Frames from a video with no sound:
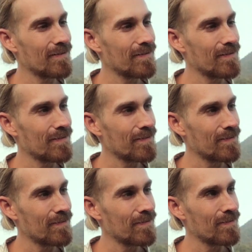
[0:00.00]

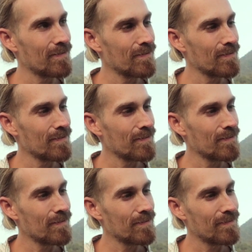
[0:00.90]

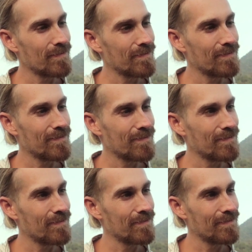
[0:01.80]

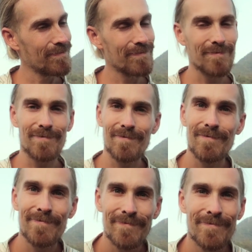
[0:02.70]

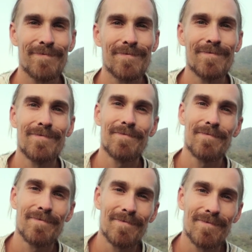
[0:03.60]

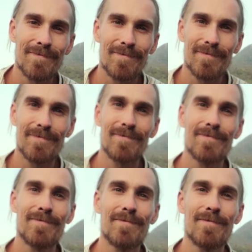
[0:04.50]

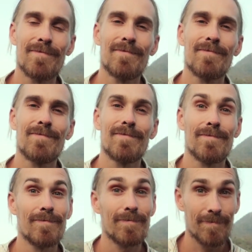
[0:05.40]

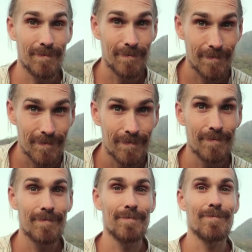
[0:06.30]

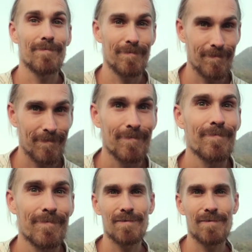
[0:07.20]
The person shown says nothing.